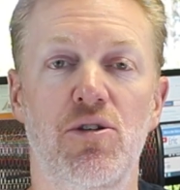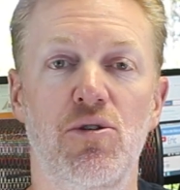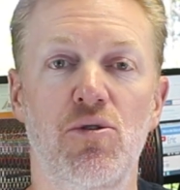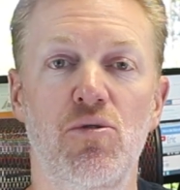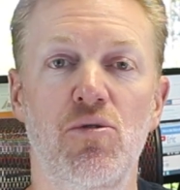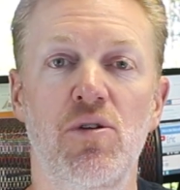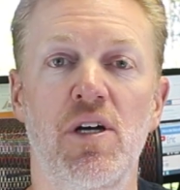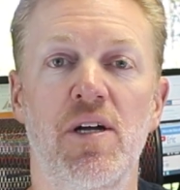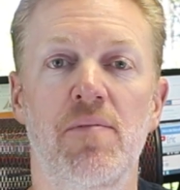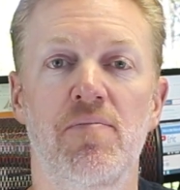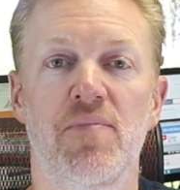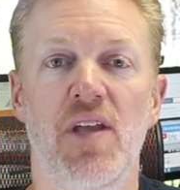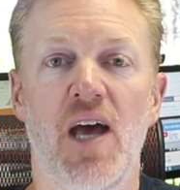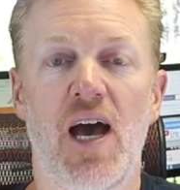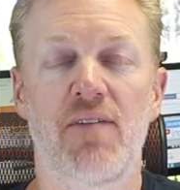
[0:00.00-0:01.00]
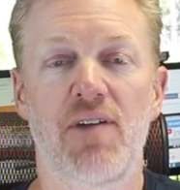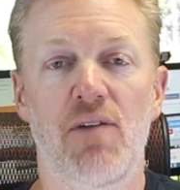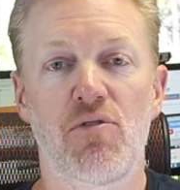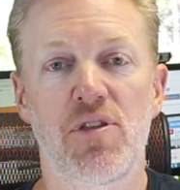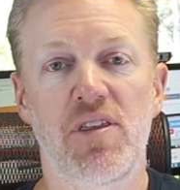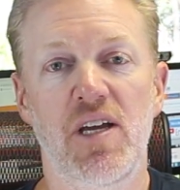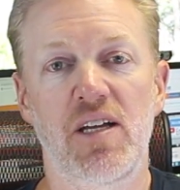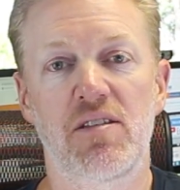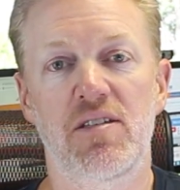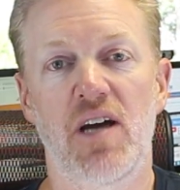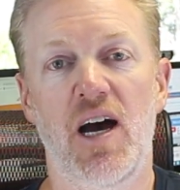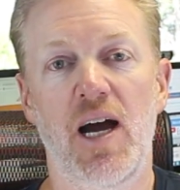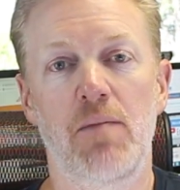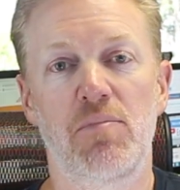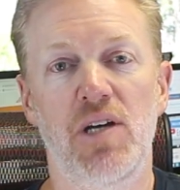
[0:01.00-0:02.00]
to have everything
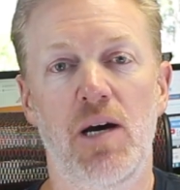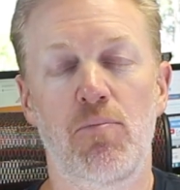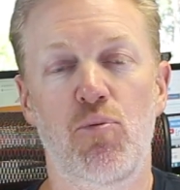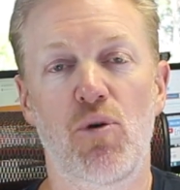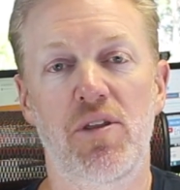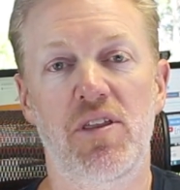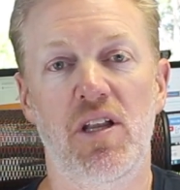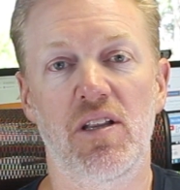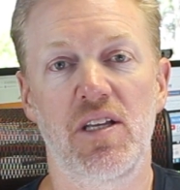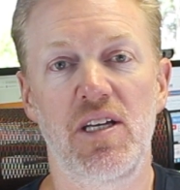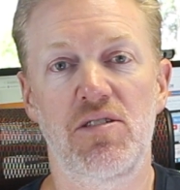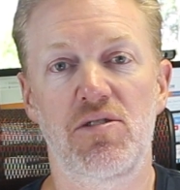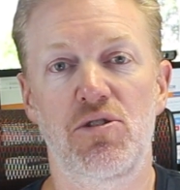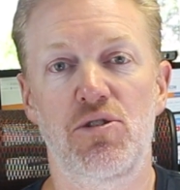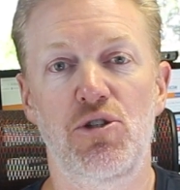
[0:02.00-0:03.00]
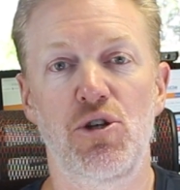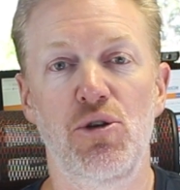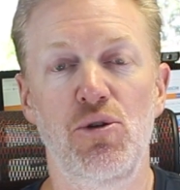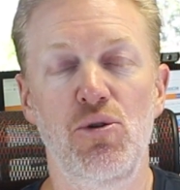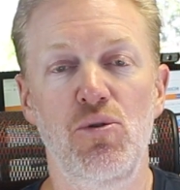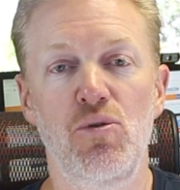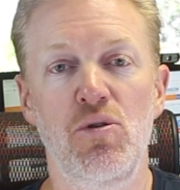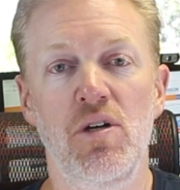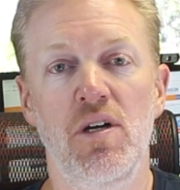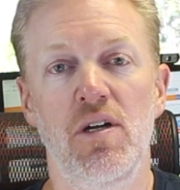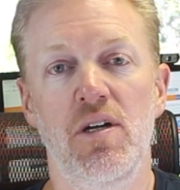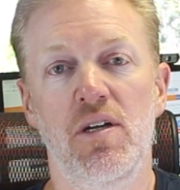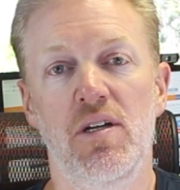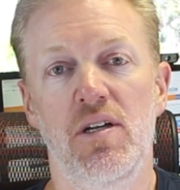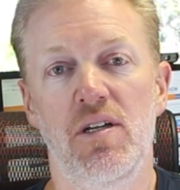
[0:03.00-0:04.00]
timed up with at least two
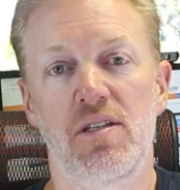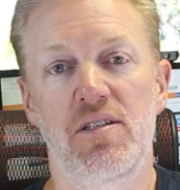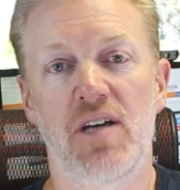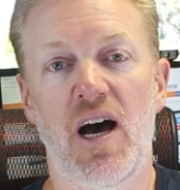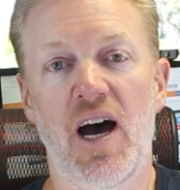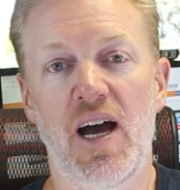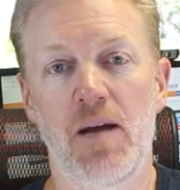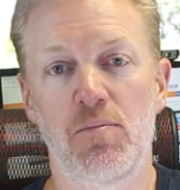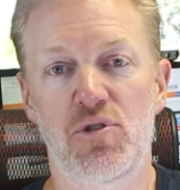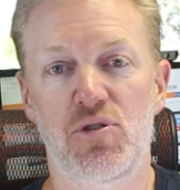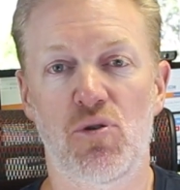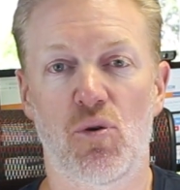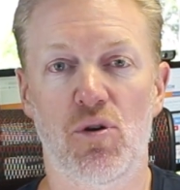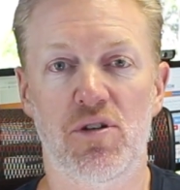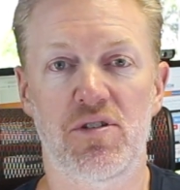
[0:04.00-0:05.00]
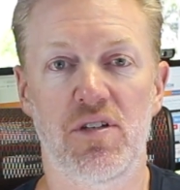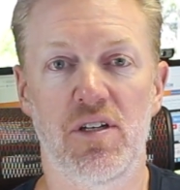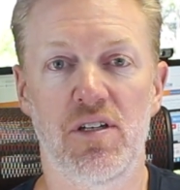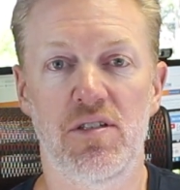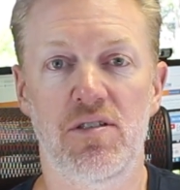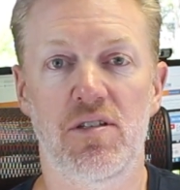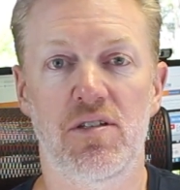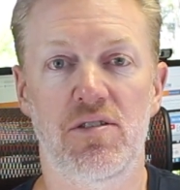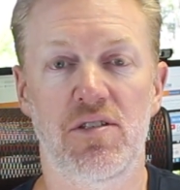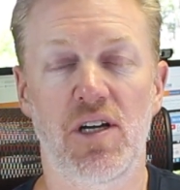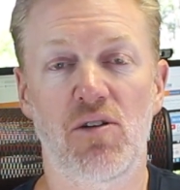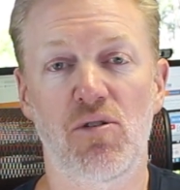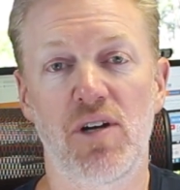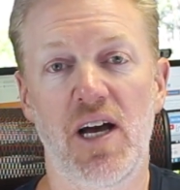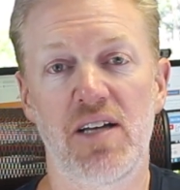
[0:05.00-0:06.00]
time sources,
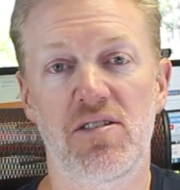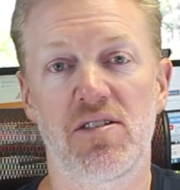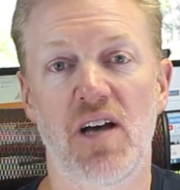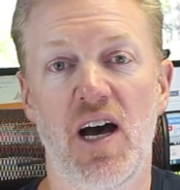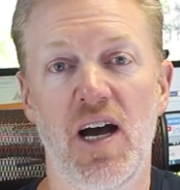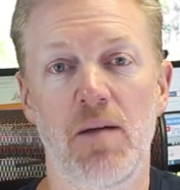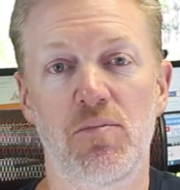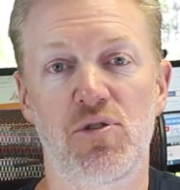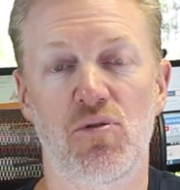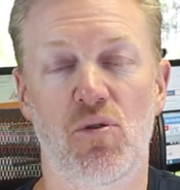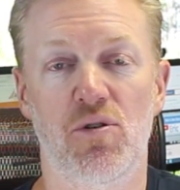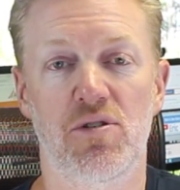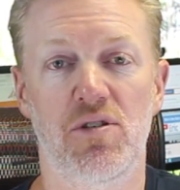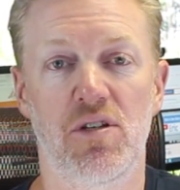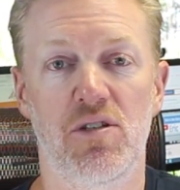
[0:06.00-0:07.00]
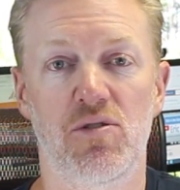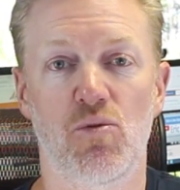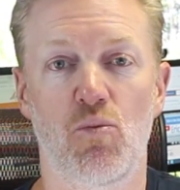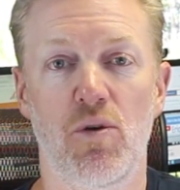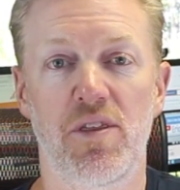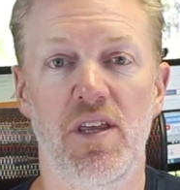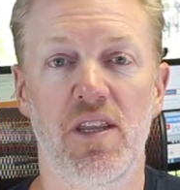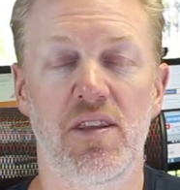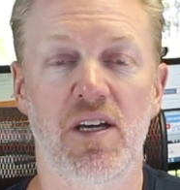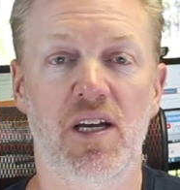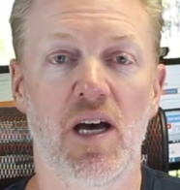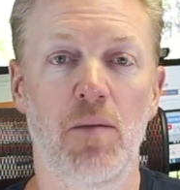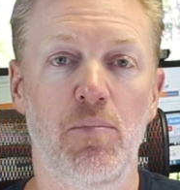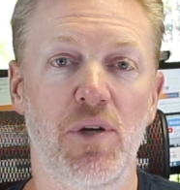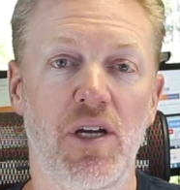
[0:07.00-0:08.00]
synchronized time sources within the
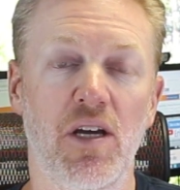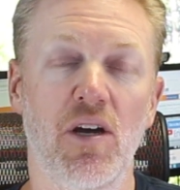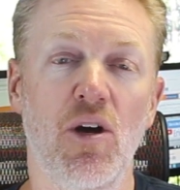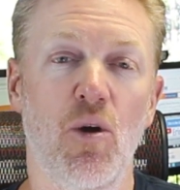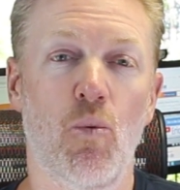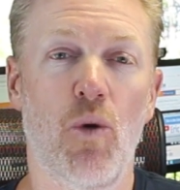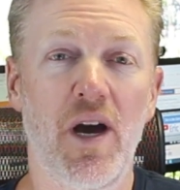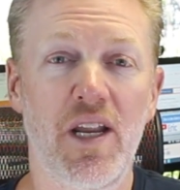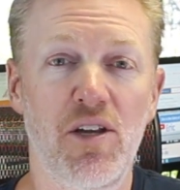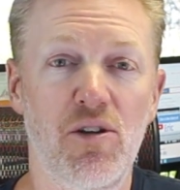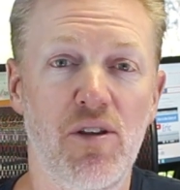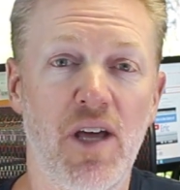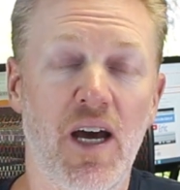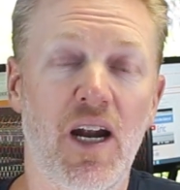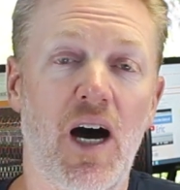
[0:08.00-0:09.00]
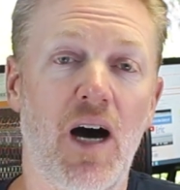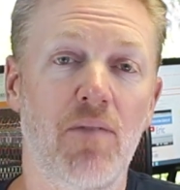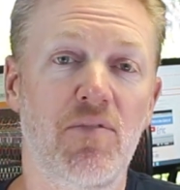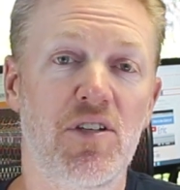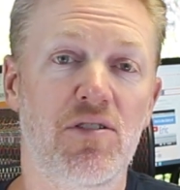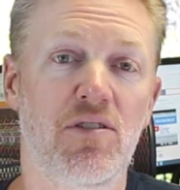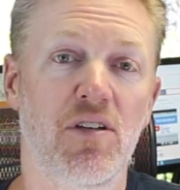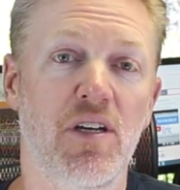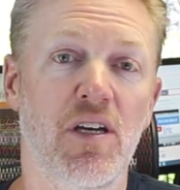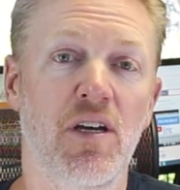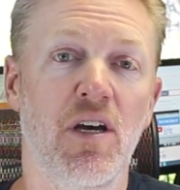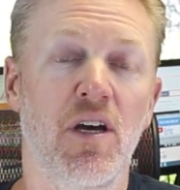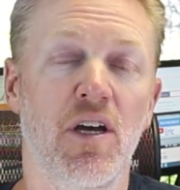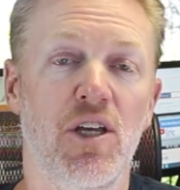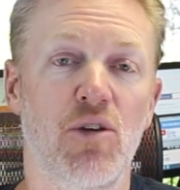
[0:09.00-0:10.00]
company. Why do you do that? Obviously,
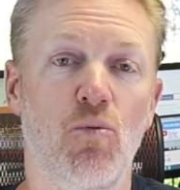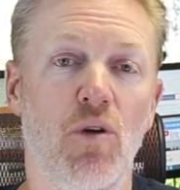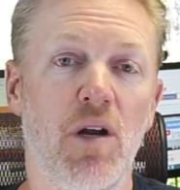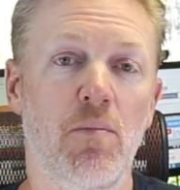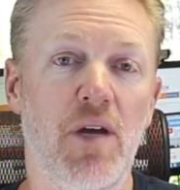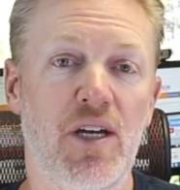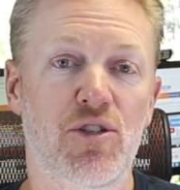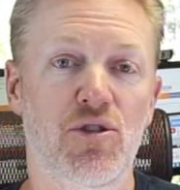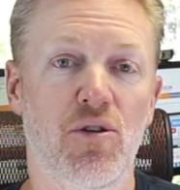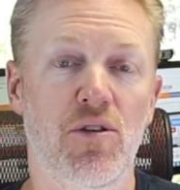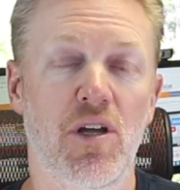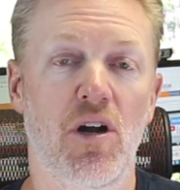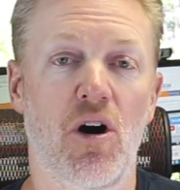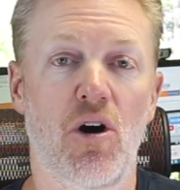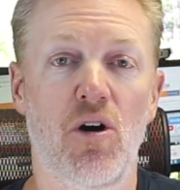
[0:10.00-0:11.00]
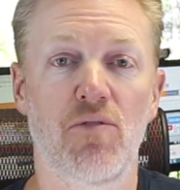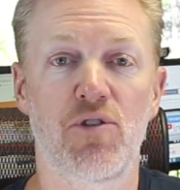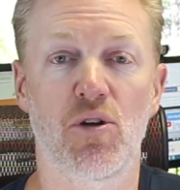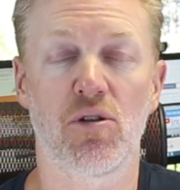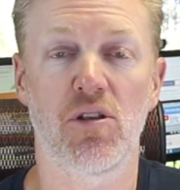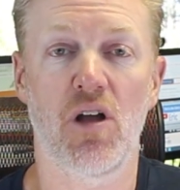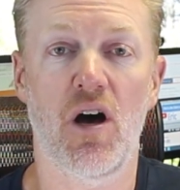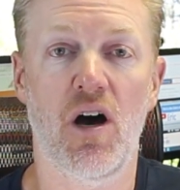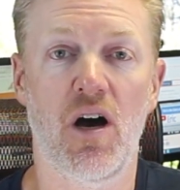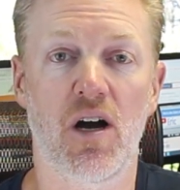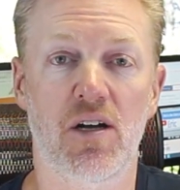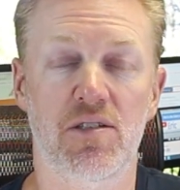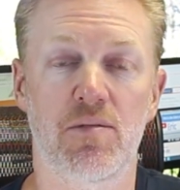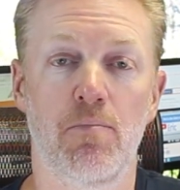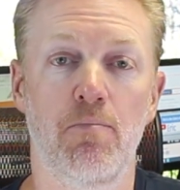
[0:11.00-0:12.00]
you want to make sure that all of your
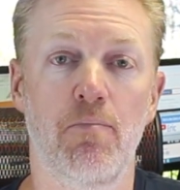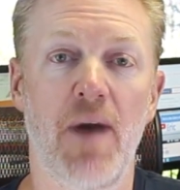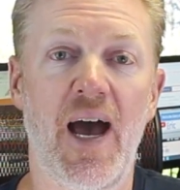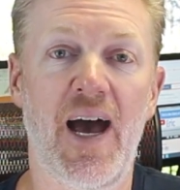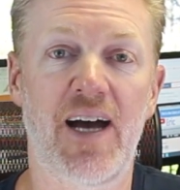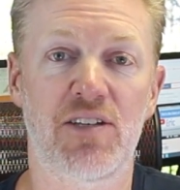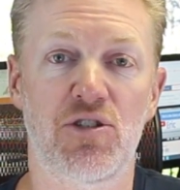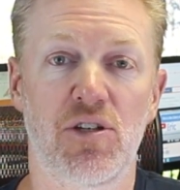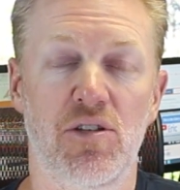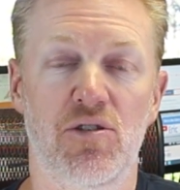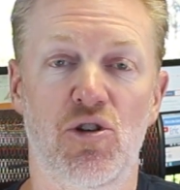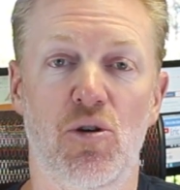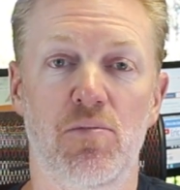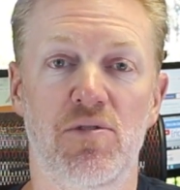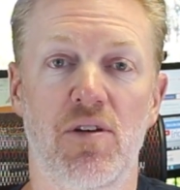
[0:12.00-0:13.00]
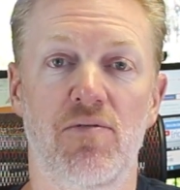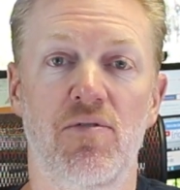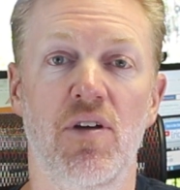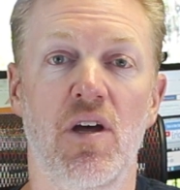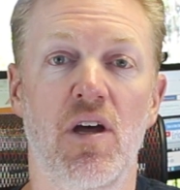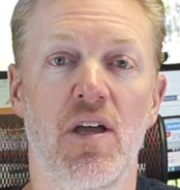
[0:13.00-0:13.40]
logs match in terms of